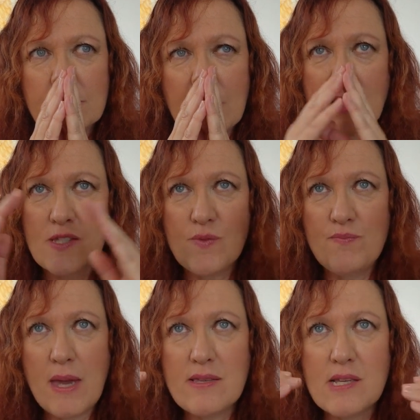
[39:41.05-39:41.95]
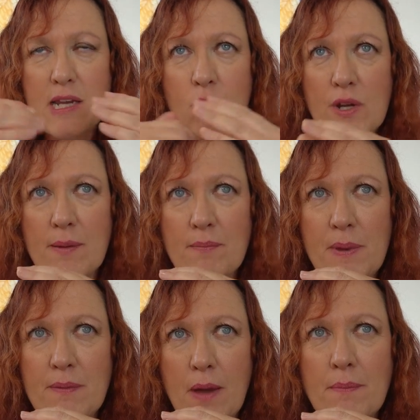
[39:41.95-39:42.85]
That's basically what
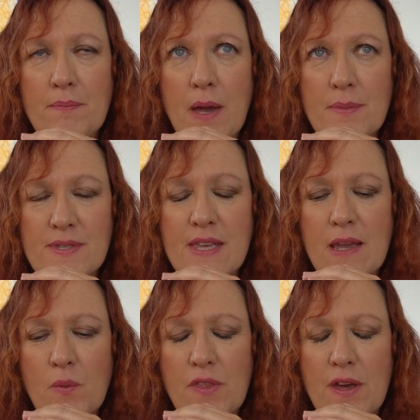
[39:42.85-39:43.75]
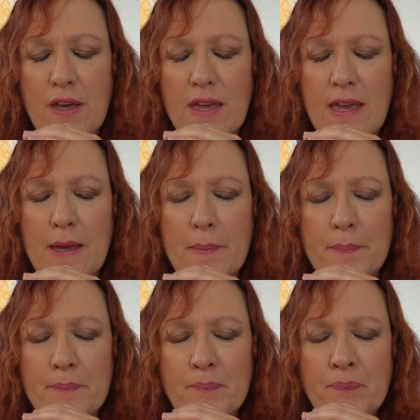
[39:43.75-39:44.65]
I'm seeing with her here.
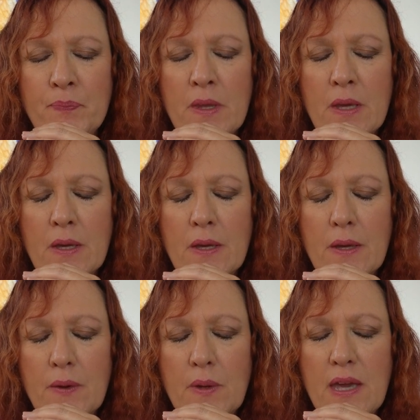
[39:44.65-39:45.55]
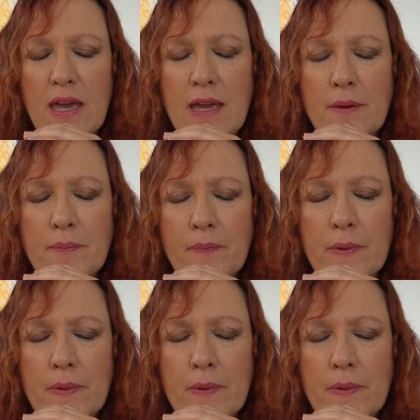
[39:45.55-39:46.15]
Okay.